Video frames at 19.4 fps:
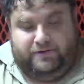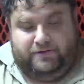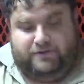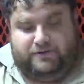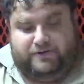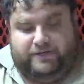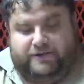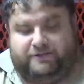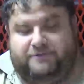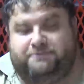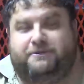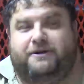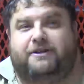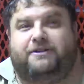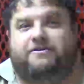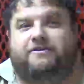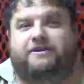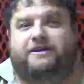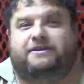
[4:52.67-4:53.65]
James
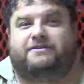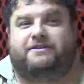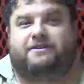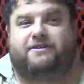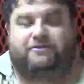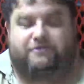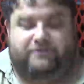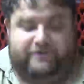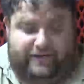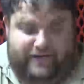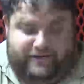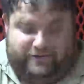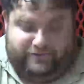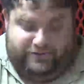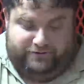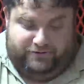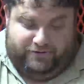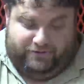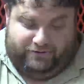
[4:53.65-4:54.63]
Butler has
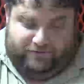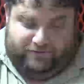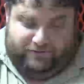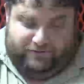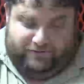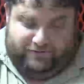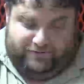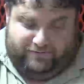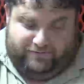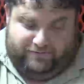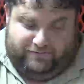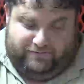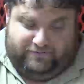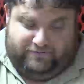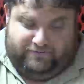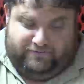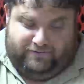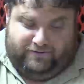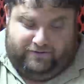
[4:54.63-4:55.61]
182 yards
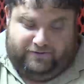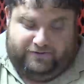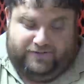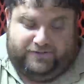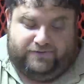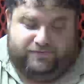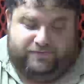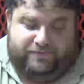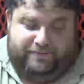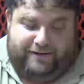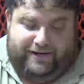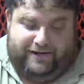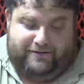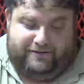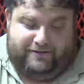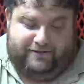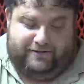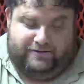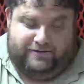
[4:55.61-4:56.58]
also for
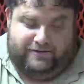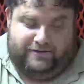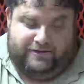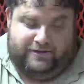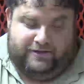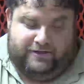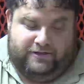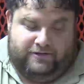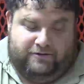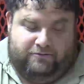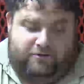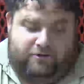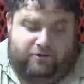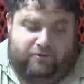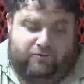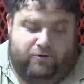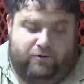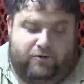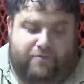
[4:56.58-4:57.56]
Patterson. while
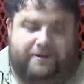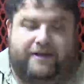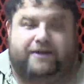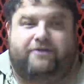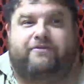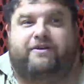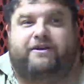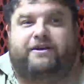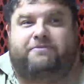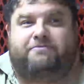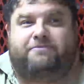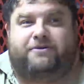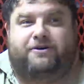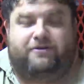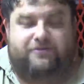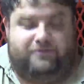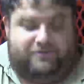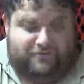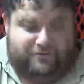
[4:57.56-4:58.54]
quarterback Randy
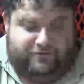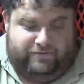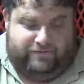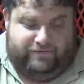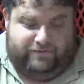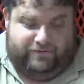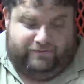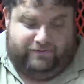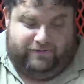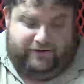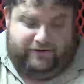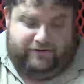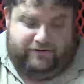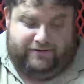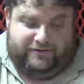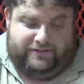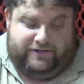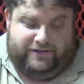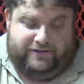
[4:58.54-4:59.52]
Paul's thrown for
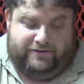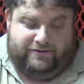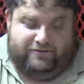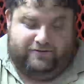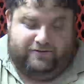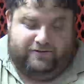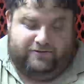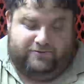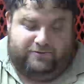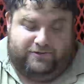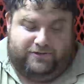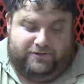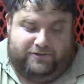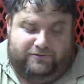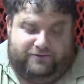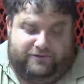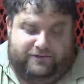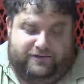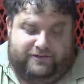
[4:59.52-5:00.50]
310 yards with
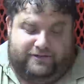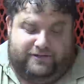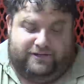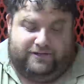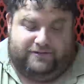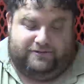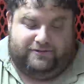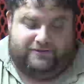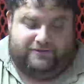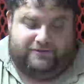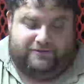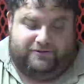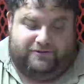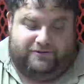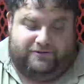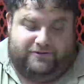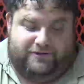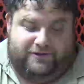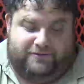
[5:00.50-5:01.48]
2 touchdowns and 2
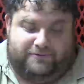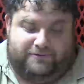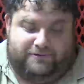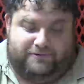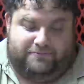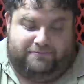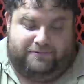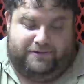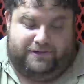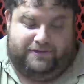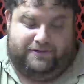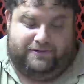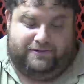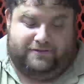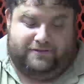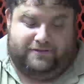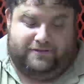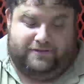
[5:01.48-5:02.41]
interceptions apiece.